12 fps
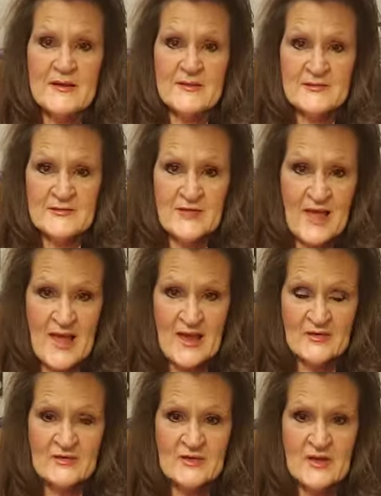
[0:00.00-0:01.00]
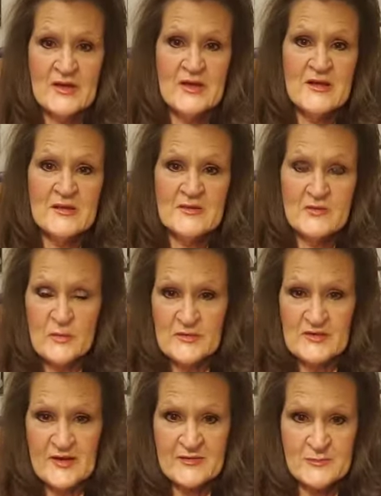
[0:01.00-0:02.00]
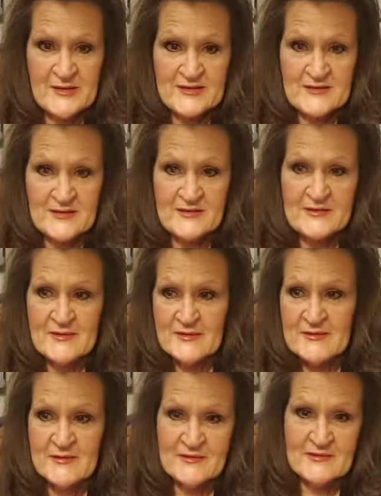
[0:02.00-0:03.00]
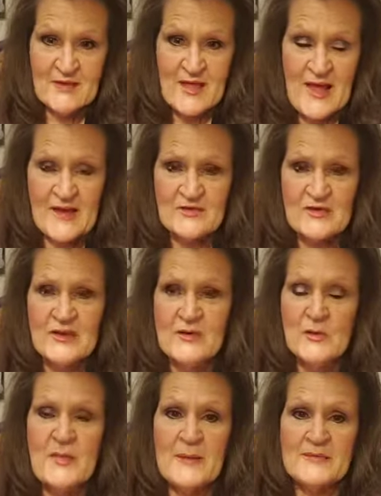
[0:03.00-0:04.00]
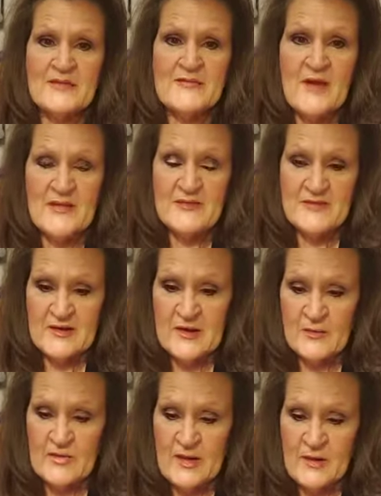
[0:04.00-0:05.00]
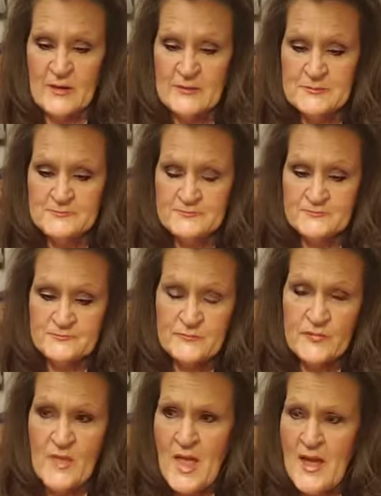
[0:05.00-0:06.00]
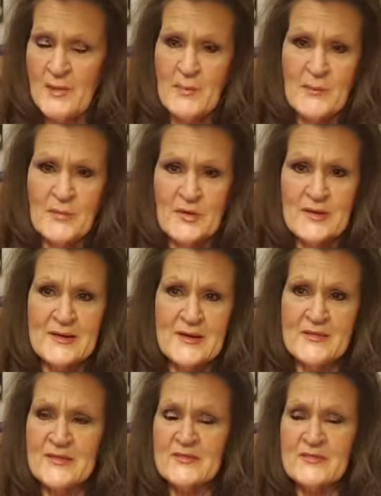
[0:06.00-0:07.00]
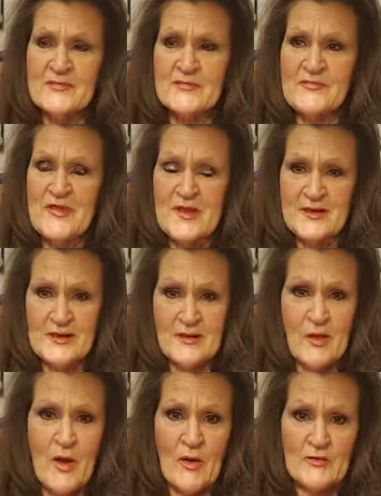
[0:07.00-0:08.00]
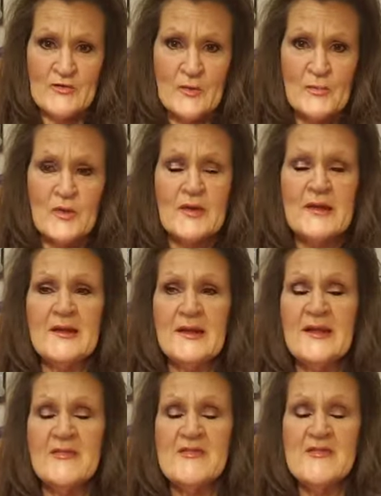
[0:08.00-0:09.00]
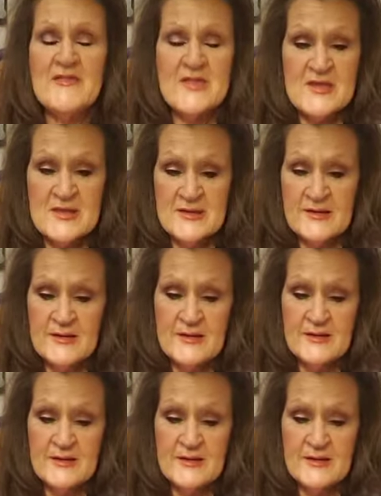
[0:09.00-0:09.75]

slash supersize business slash, and you'll be able to find the video there. I'll put it in this feed and I'll also put it in the